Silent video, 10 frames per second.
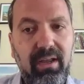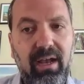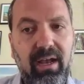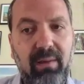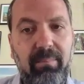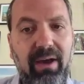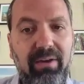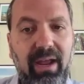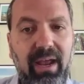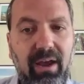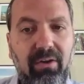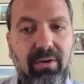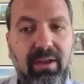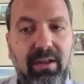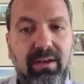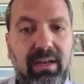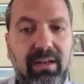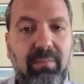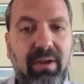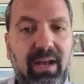about how
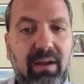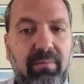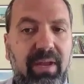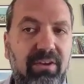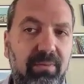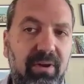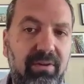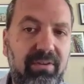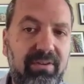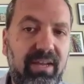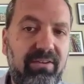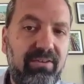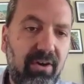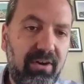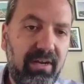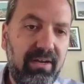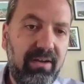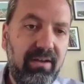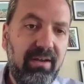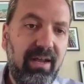nighttime economy management offices get
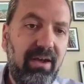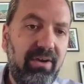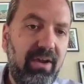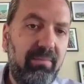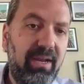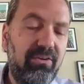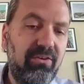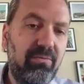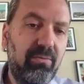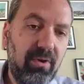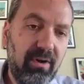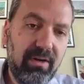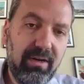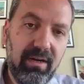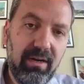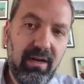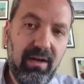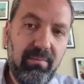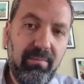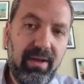started, how night managers work,
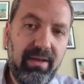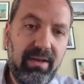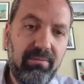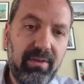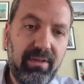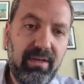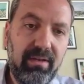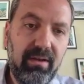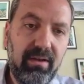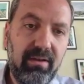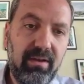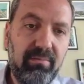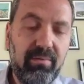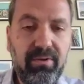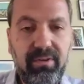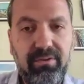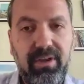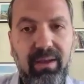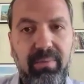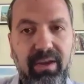and really exploring those
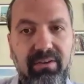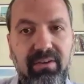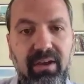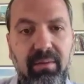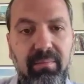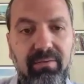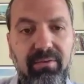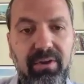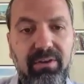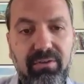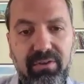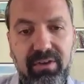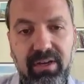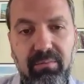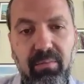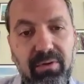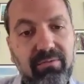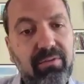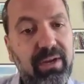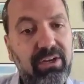topics. If you're interested in more
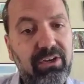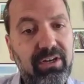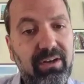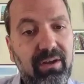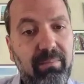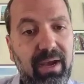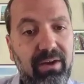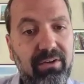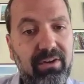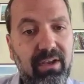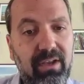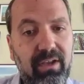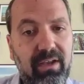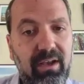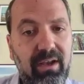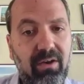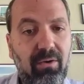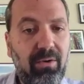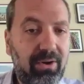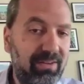information about
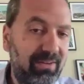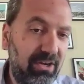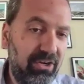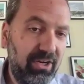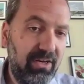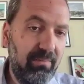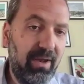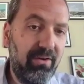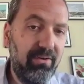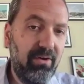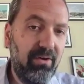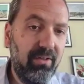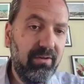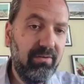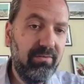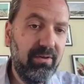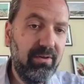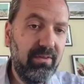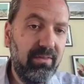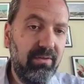our organization, about all of
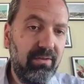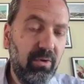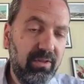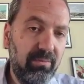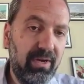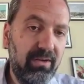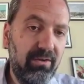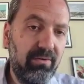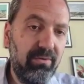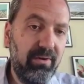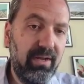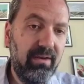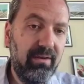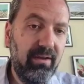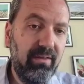the work that we do, and